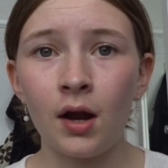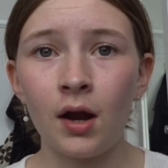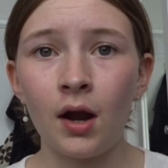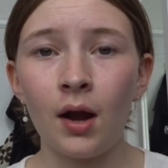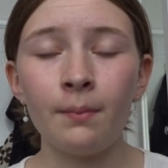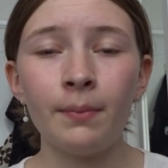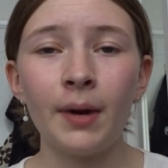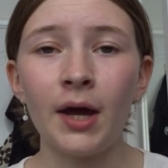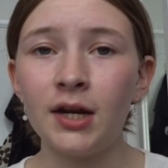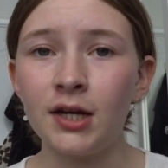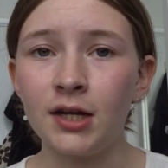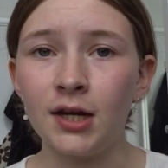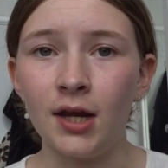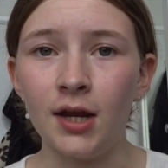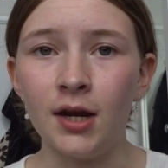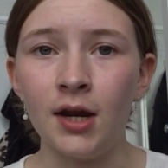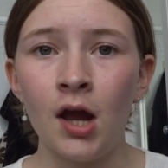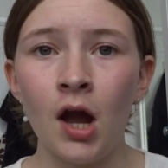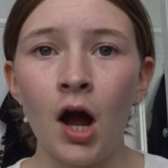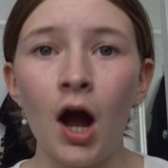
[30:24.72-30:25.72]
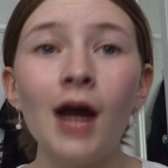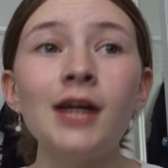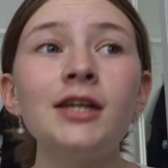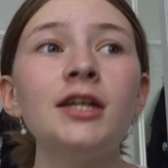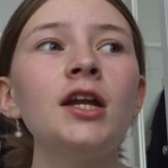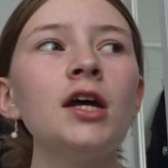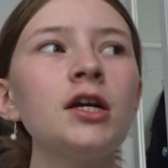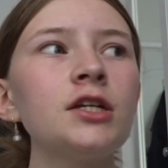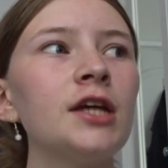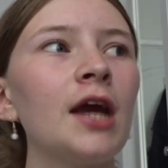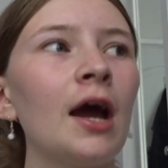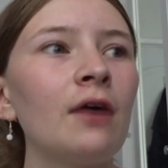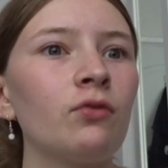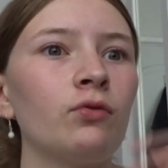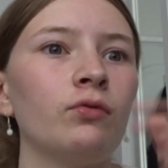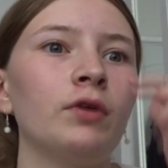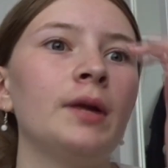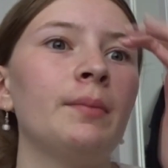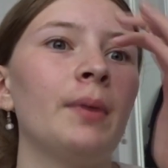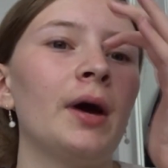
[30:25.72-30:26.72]
I'm panicking. I did actually have a
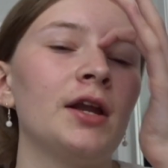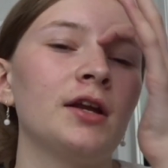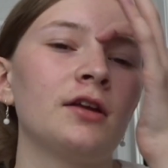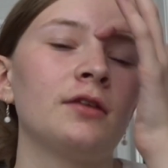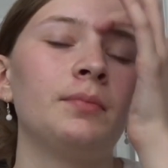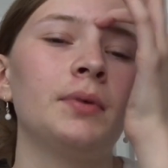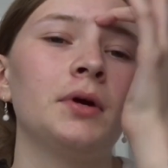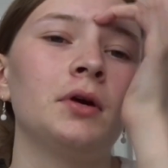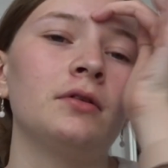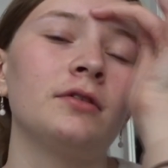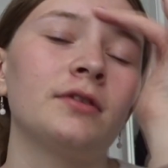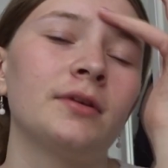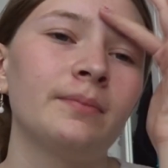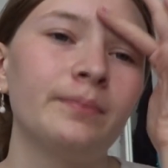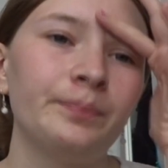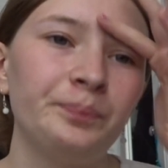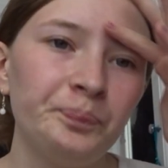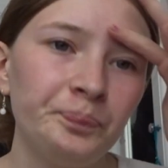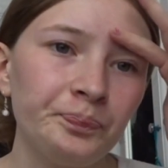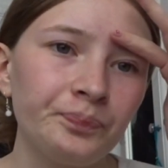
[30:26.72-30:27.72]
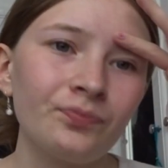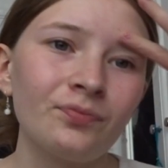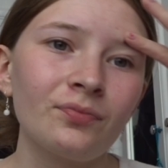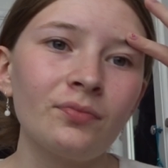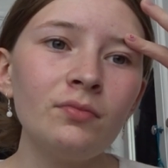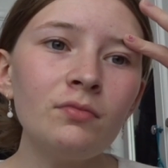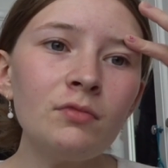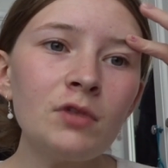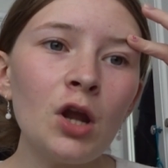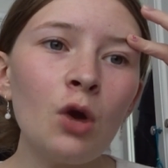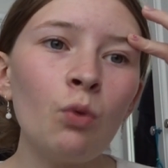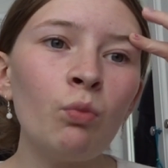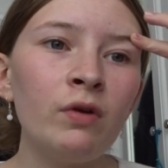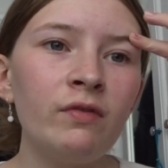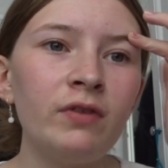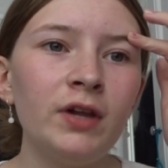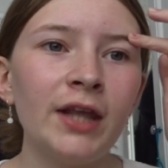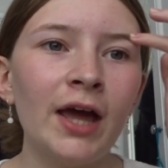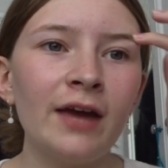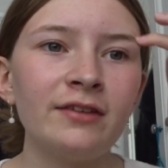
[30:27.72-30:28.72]
really bad experience
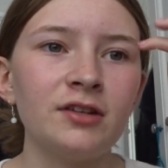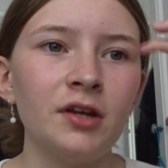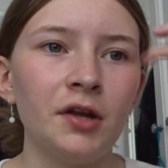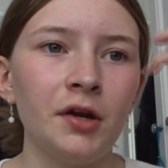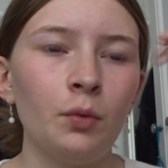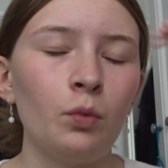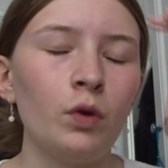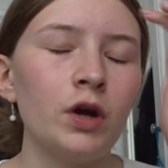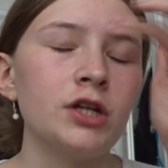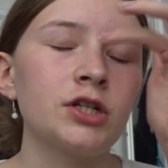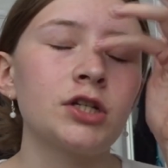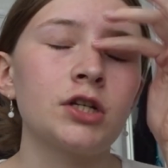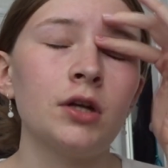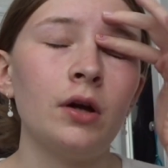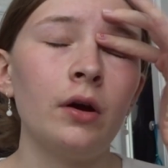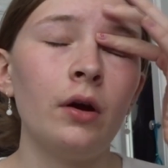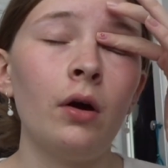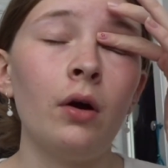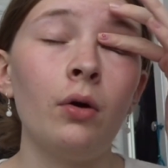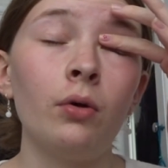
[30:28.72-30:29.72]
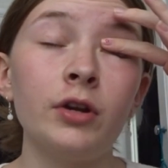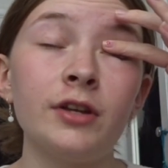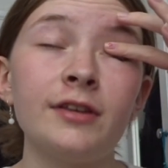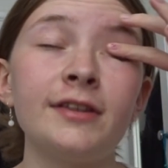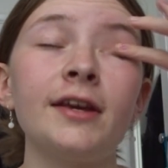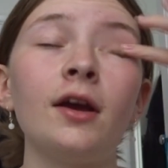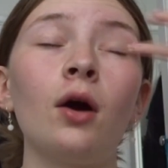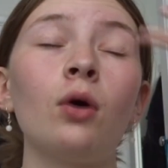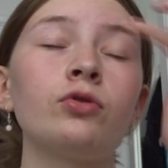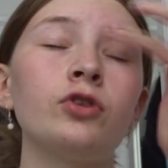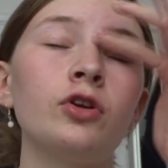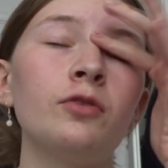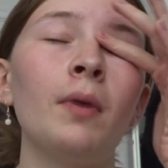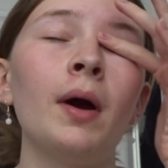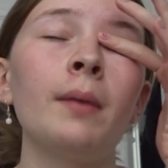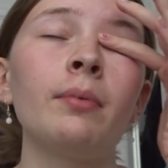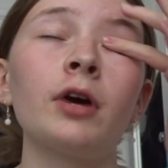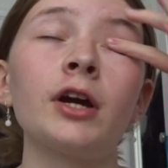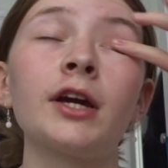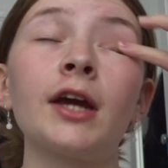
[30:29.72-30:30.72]
with a lesson, which honestly altered
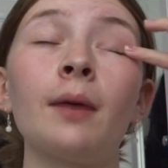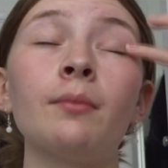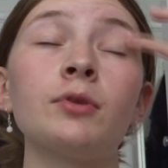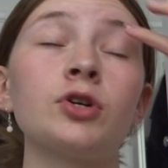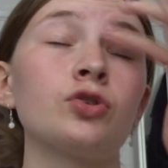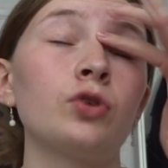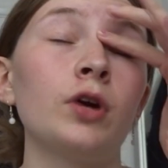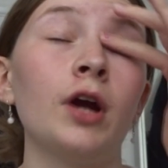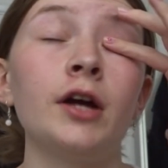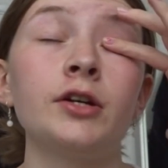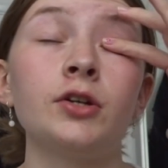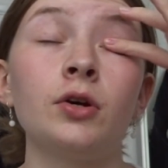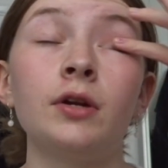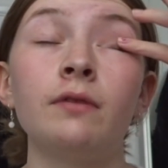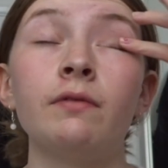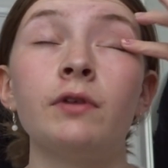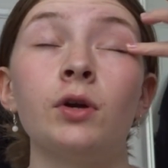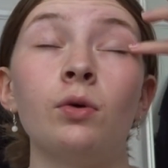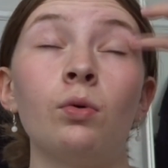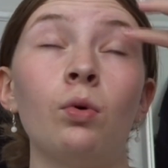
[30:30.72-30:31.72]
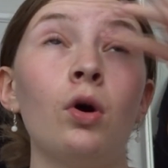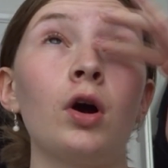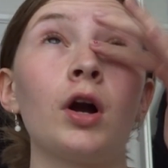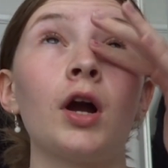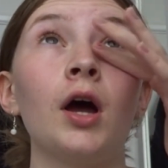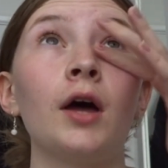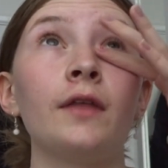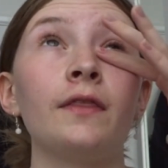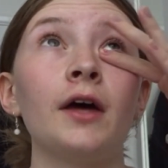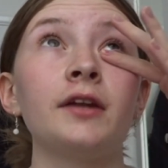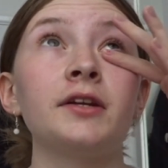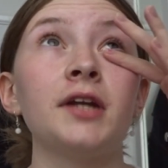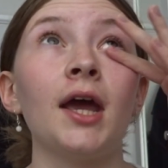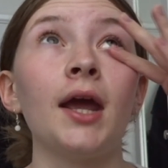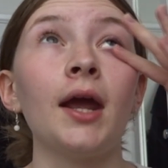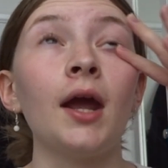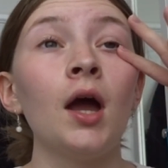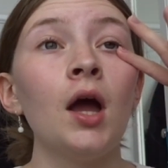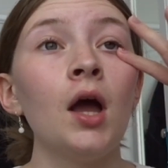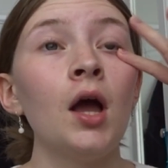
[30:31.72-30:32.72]
my brain chemistry. I don't even know what occurred that
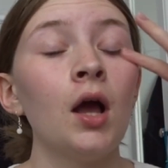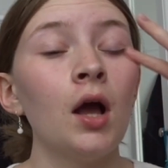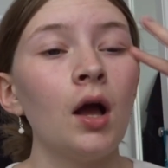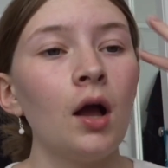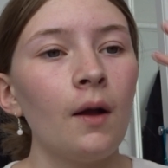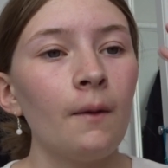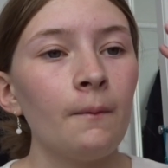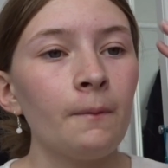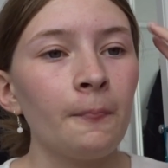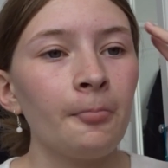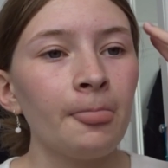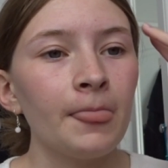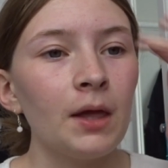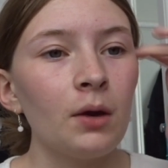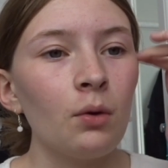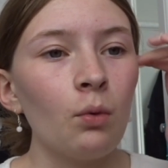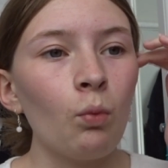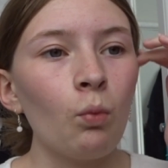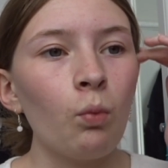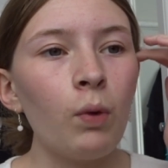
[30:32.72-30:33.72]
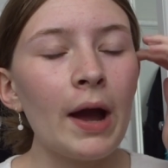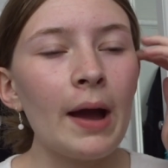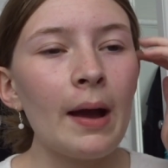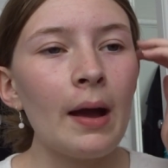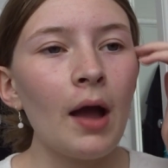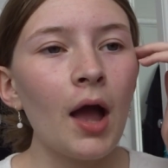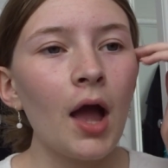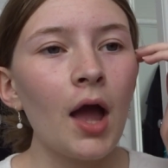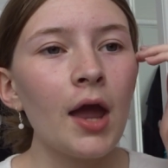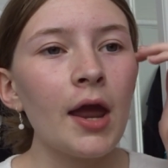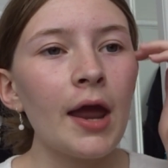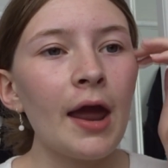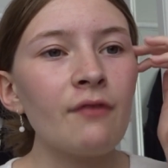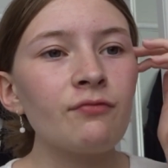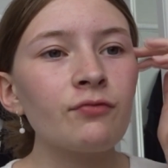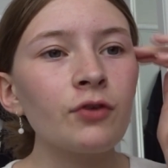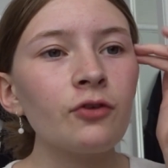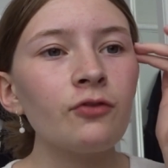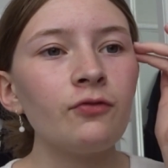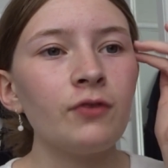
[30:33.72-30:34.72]
day, where
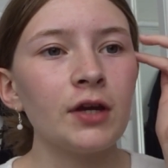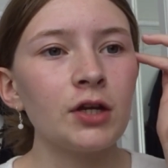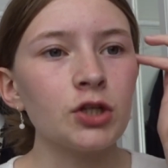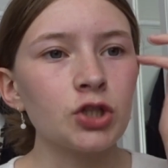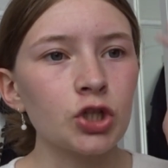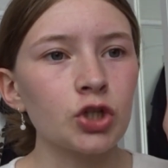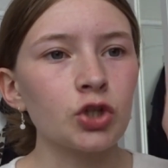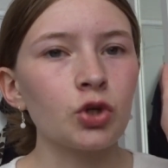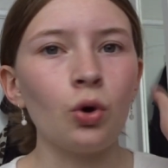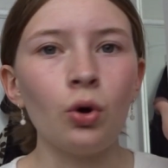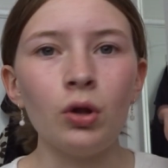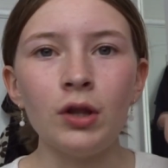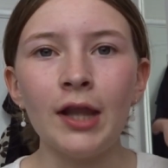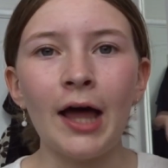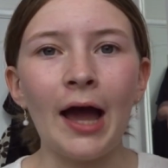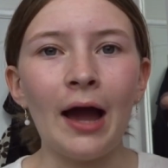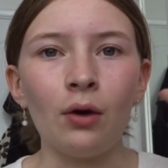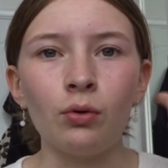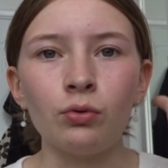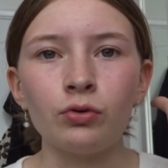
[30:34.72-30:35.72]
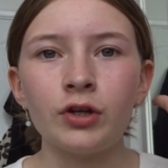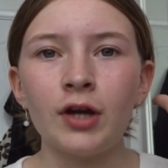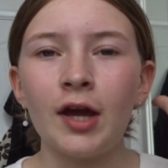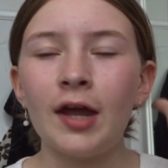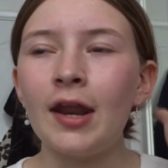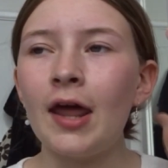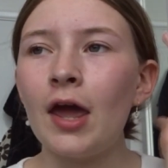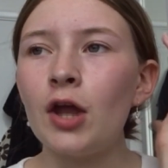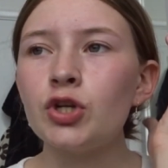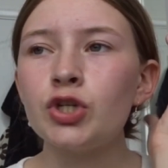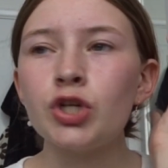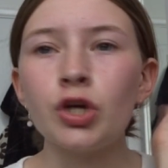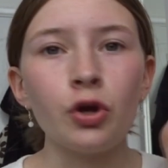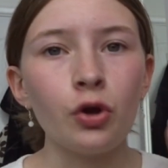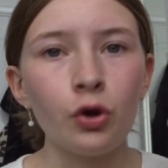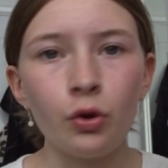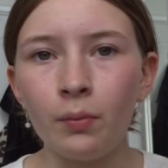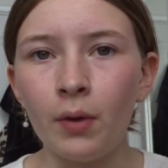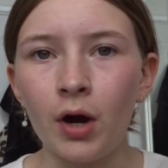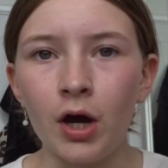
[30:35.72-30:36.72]
everything just got loud and
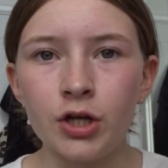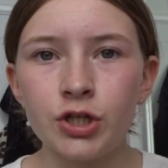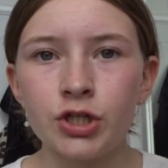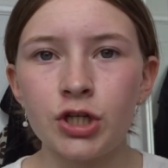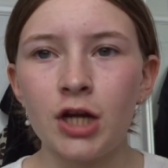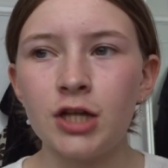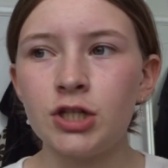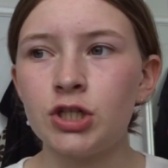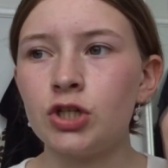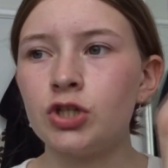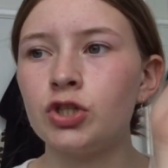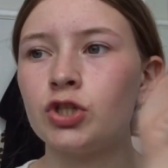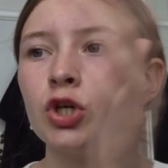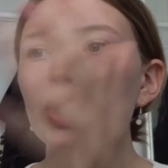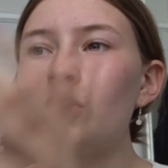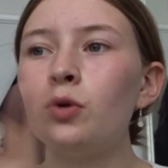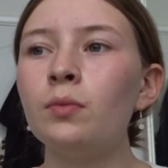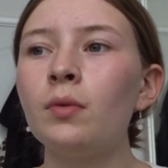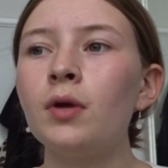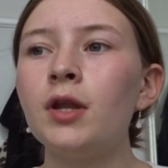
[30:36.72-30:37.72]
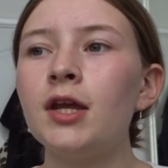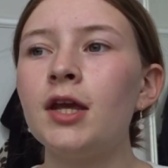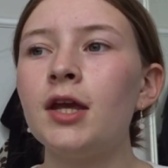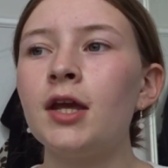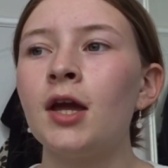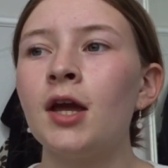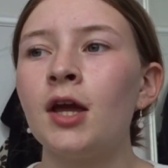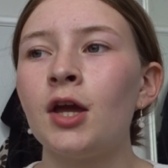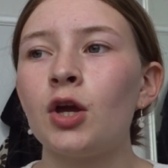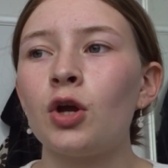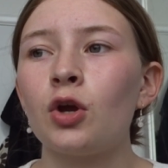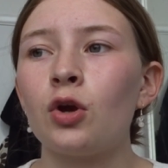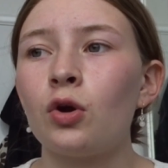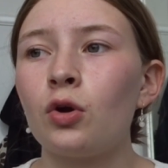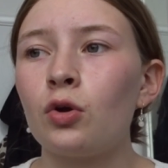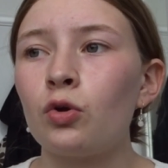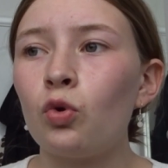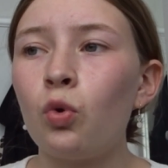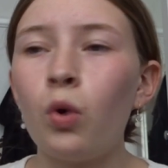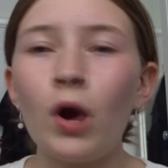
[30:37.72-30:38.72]
too much, and just too many
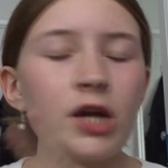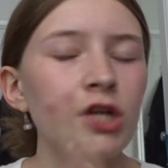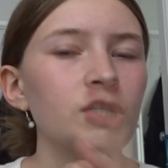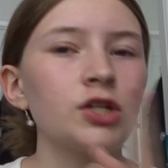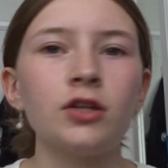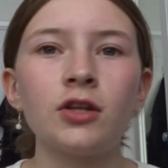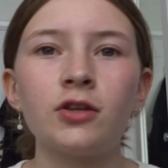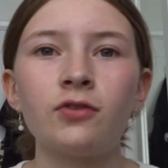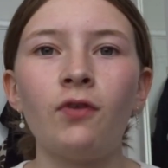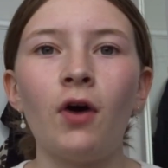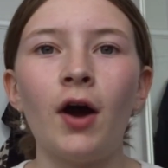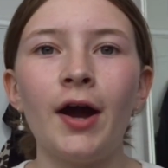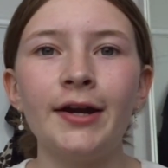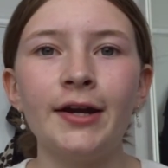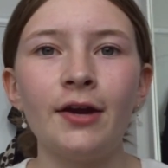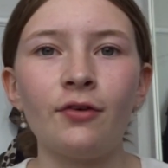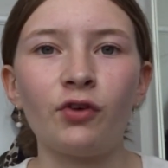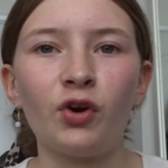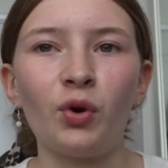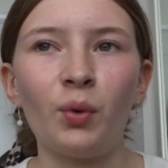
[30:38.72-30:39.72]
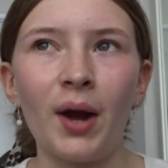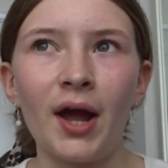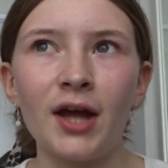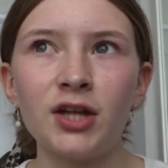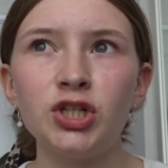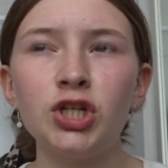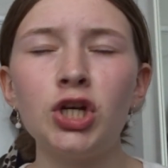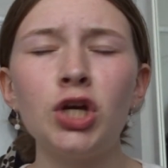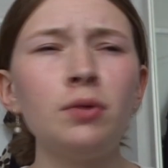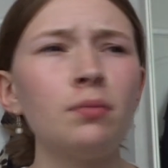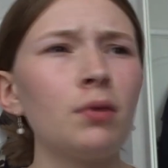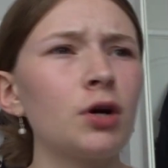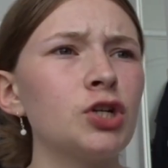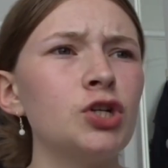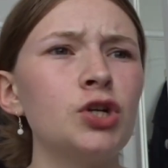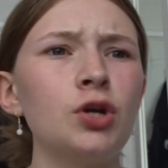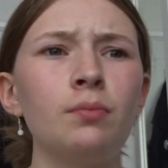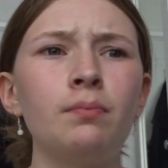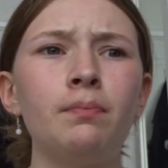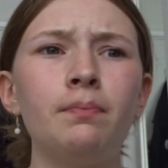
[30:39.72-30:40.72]
questions fired everywhere, too much,